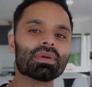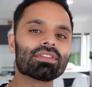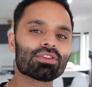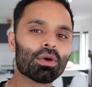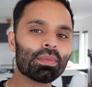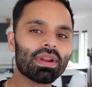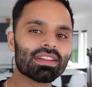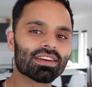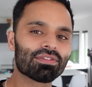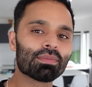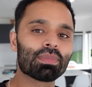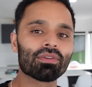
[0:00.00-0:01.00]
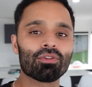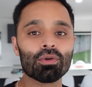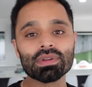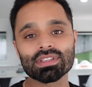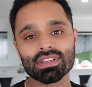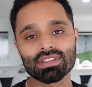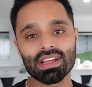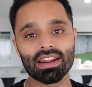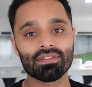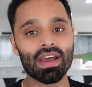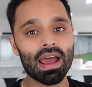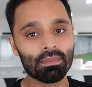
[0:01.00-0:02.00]
been so many different performances that
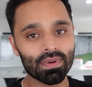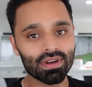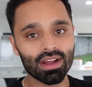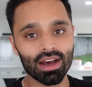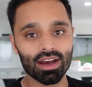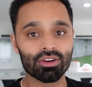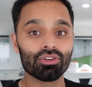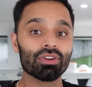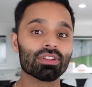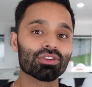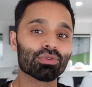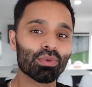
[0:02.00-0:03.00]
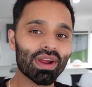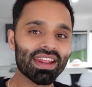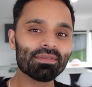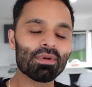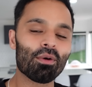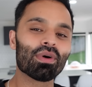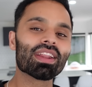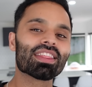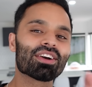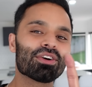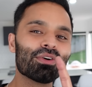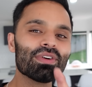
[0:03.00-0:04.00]
have happened during this wedding, but one of the
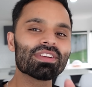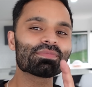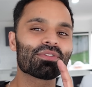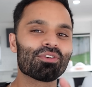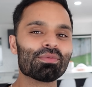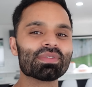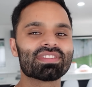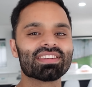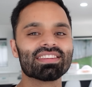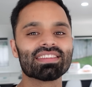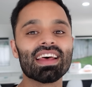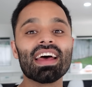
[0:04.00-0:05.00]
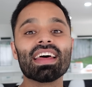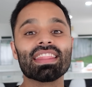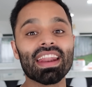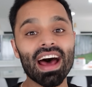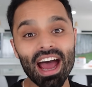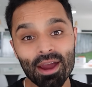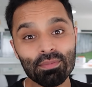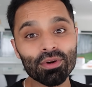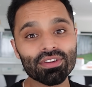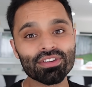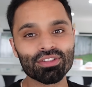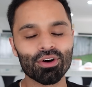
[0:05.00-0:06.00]
coolest performances that I
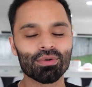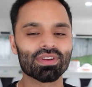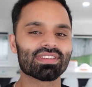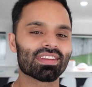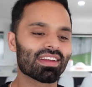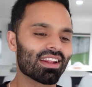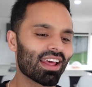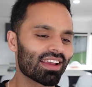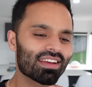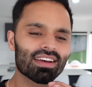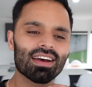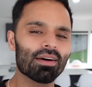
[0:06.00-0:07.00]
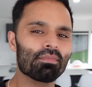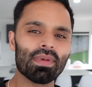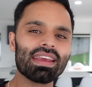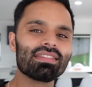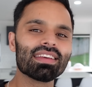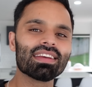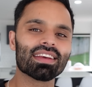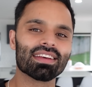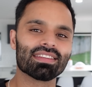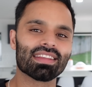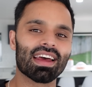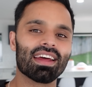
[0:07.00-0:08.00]
personally thought was like amazing
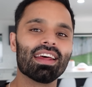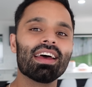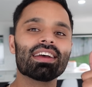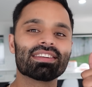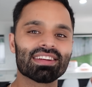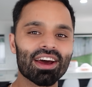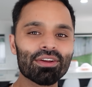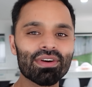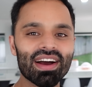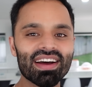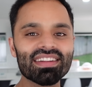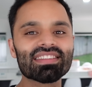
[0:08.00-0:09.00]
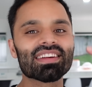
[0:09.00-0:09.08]
is that Shah Rukh Khan,